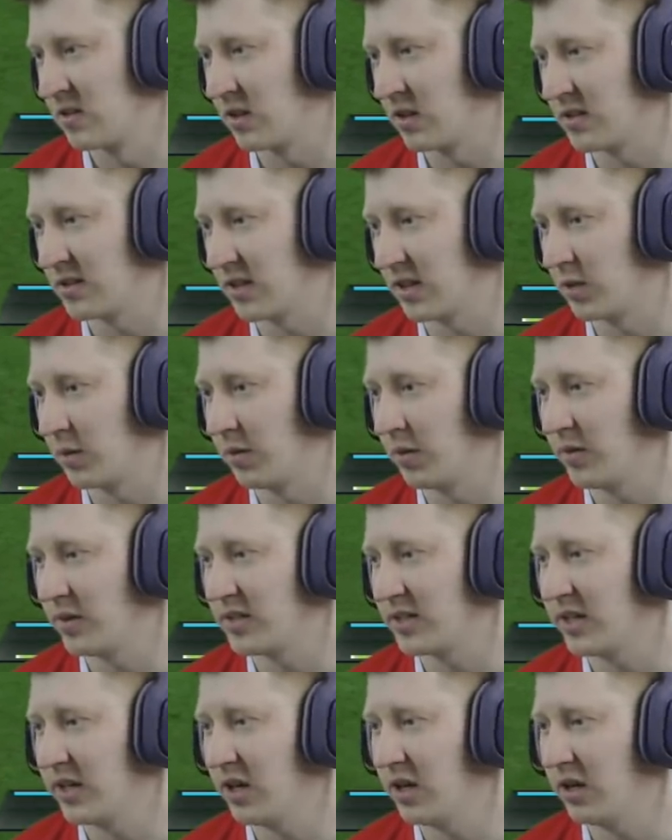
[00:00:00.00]
Nice tackle by
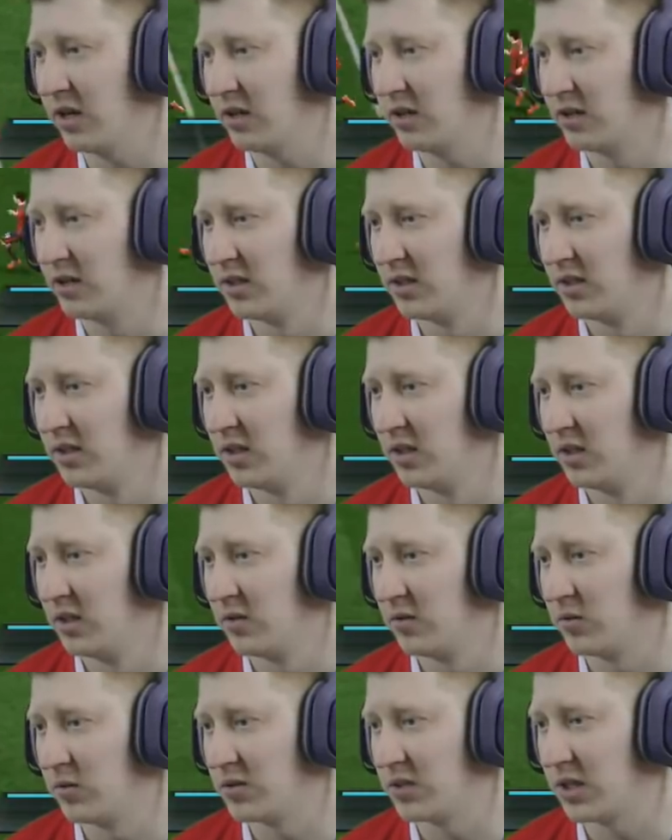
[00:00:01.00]
Wesley Hoedt.
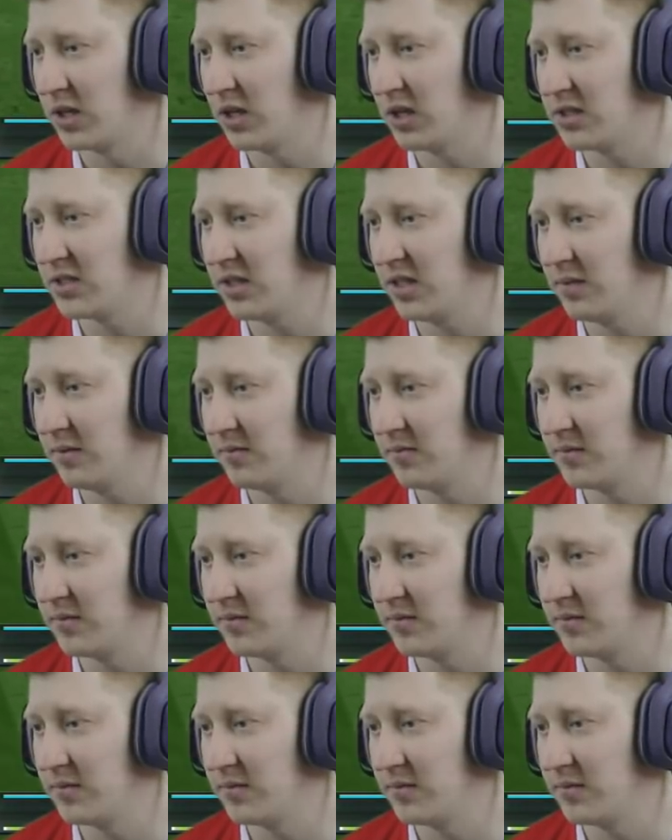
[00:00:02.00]
Walter Clasie.